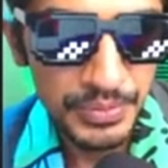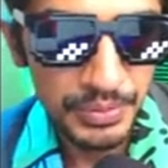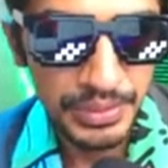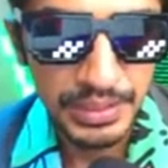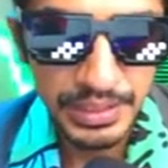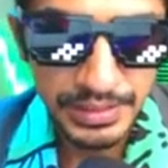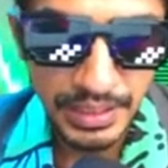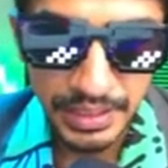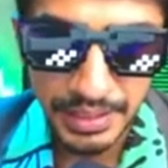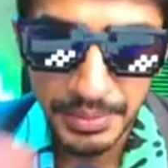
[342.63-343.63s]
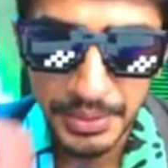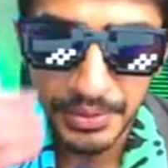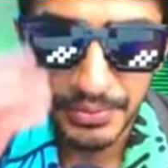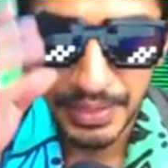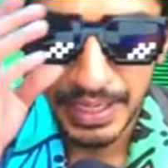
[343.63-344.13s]
So it's a little bit
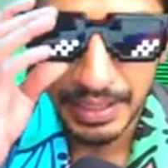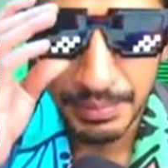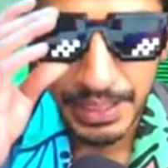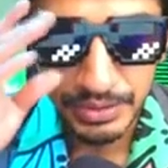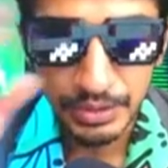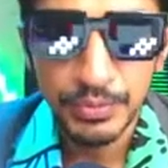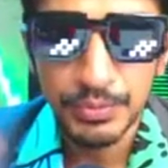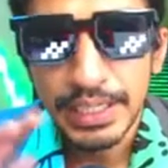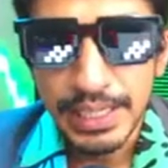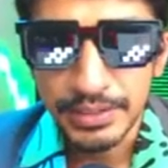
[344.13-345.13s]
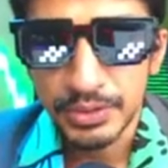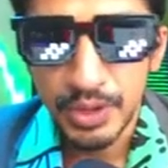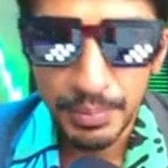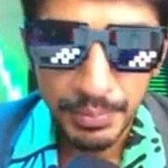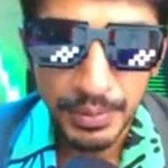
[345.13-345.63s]
of like a mix of
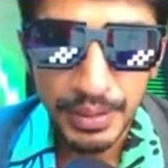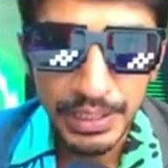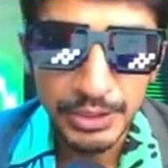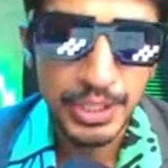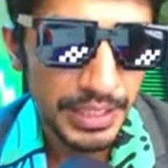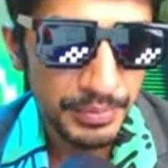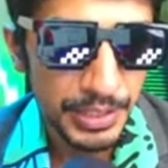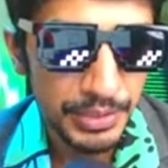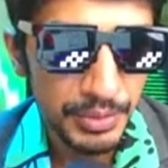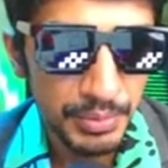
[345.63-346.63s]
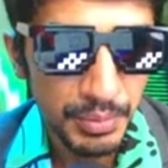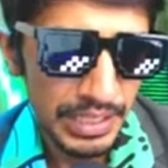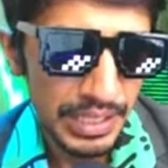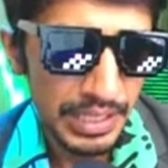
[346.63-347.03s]
desktop-ish fit into mobile.